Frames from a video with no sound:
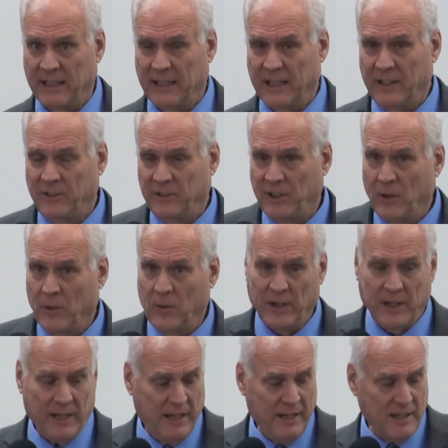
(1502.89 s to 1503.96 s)
And so
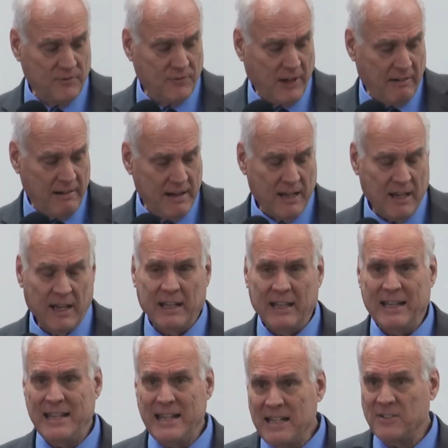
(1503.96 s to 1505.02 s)
it is very
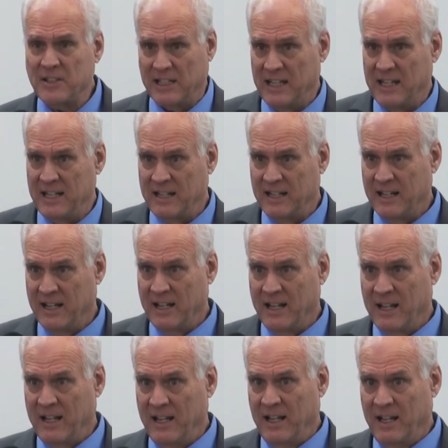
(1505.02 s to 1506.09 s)
easy
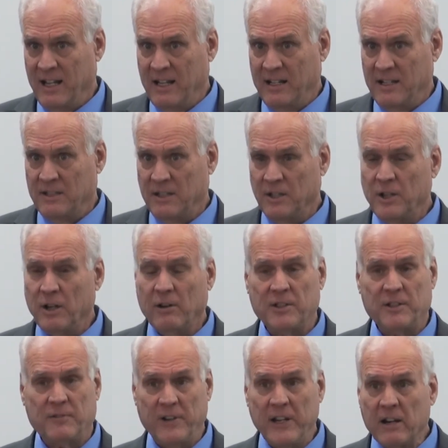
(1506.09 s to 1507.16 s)
to
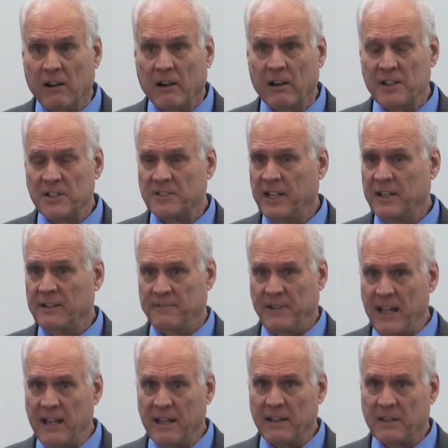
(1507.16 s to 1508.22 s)
nourish fear instead of
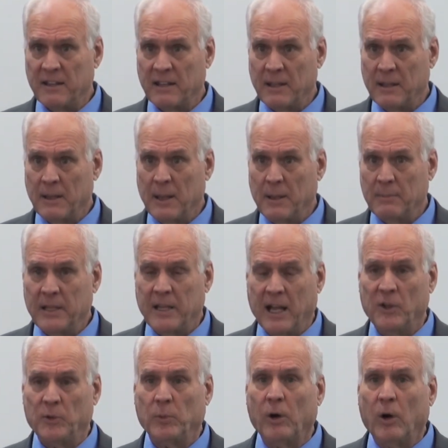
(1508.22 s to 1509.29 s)
faith
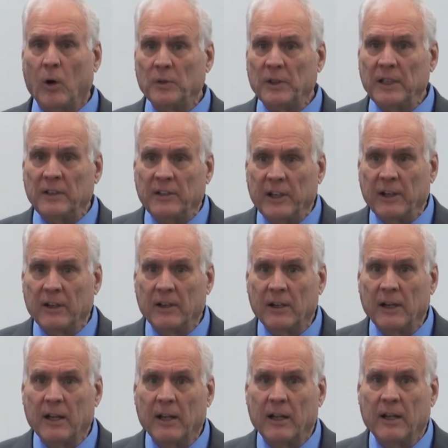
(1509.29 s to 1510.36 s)
because we're holding dear
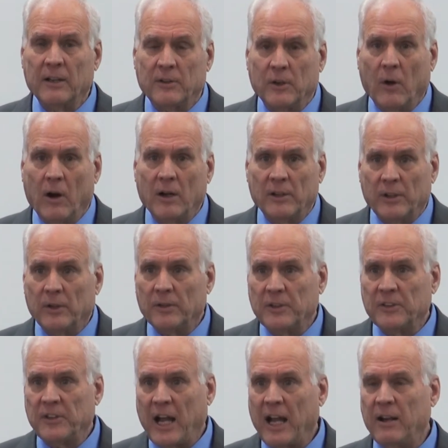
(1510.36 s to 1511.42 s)
to our little
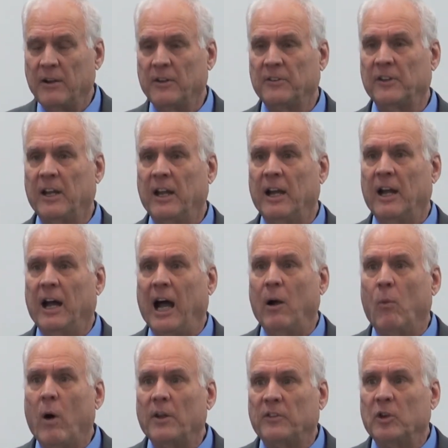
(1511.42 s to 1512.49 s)
desires. I
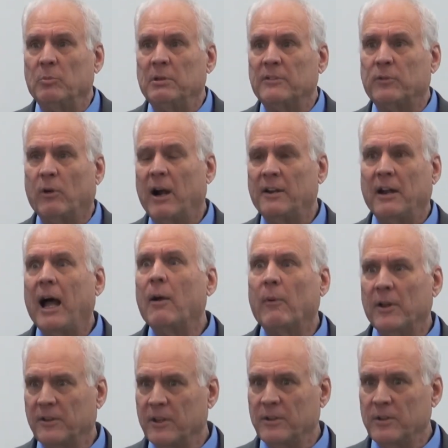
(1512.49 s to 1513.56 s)
want to before I die. I
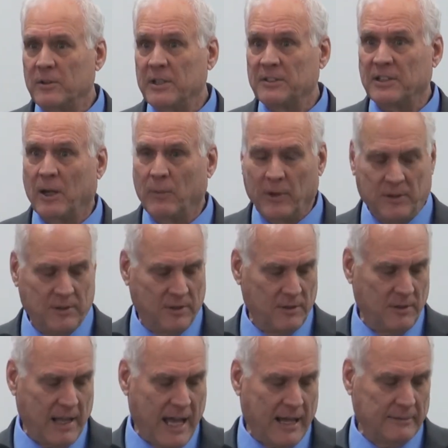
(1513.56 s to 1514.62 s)
want to do this. I want to do
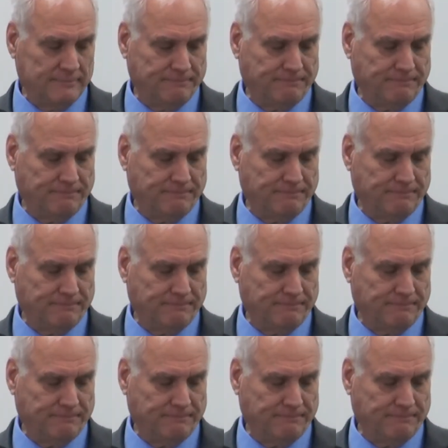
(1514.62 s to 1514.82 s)
that.